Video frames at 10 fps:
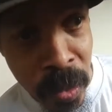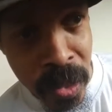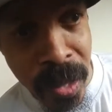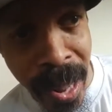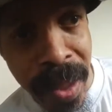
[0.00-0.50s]

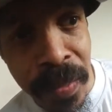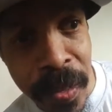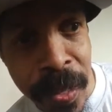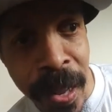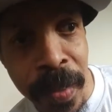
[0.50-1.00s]
this
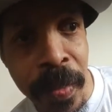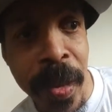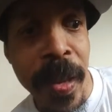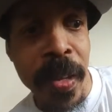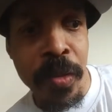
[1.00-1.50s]

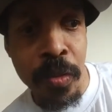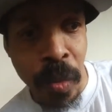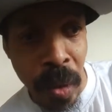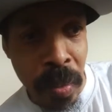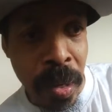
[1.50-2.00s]
affidavit is
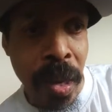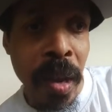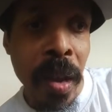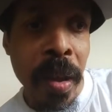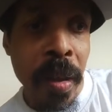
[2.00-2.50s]
very,
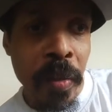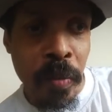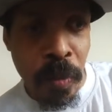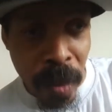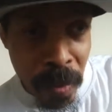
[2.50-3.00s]

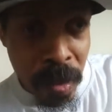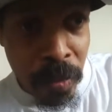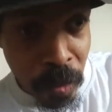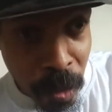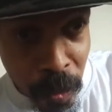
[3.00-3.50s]
very,
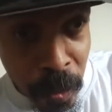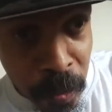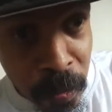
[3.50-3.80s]
very,